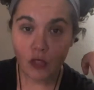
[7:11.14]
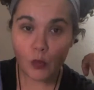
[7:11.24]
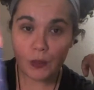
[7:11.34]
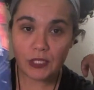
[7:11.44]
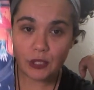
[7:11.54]

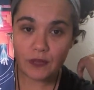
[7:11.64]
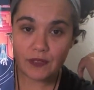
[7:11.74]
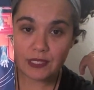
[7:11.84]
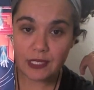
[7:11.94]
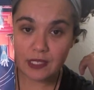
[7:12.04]
we do have
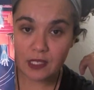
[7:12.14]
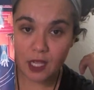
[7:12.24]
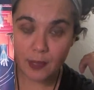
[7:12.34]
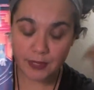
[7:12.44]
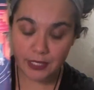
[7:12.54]
the Six of
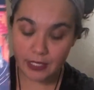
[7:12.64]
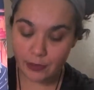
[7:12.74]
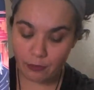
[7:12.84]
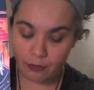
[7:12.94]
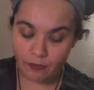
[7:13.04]
Cups in
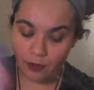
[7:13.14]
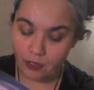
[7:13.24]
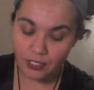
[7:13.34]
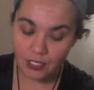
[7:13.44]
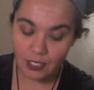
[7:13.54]
the
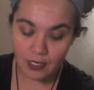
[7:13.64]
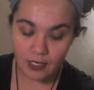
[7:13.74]
reverse.